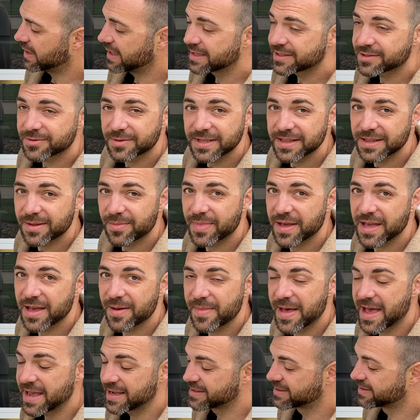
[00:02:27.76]
Let's read the Be
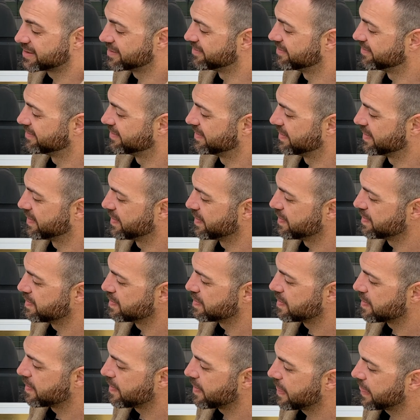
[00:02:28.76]
Amazed.
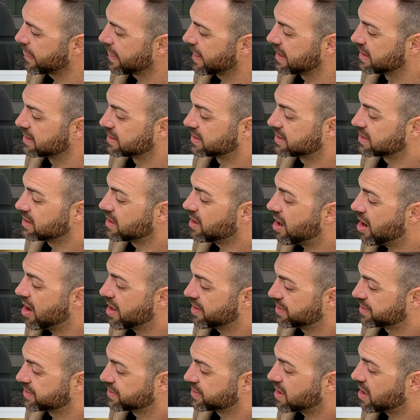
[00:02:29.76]

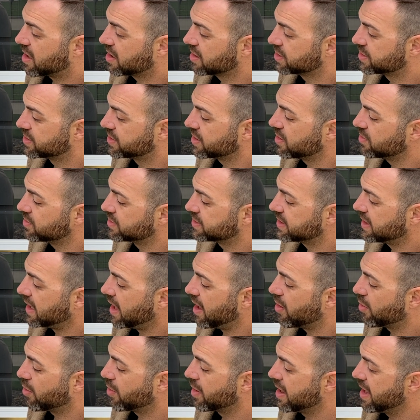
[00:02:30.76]
Sloths are so
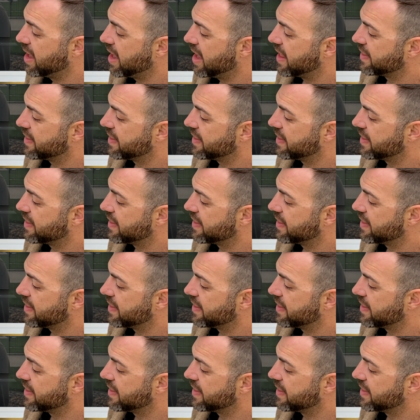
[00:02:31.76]
slow